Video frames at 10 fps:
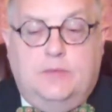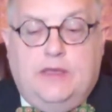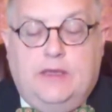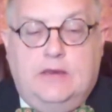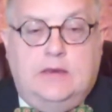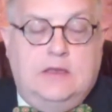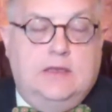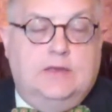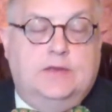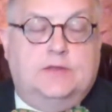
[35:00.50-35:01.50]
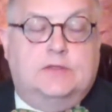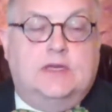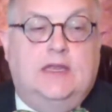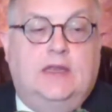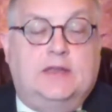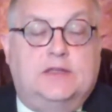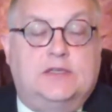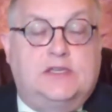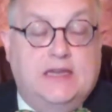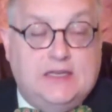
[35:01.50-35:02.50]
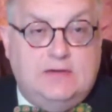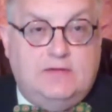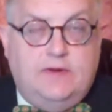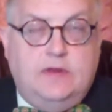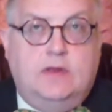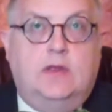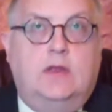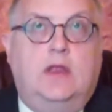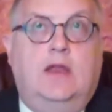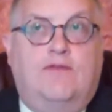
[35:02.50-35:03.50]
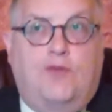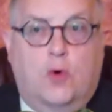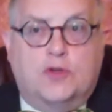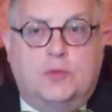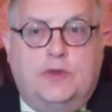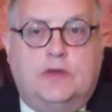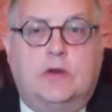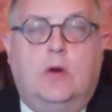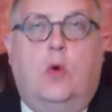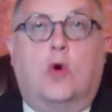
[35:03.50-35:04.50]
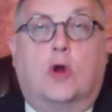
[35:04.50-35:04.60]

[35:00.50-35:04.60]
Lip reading: been is incentive, enforcement, or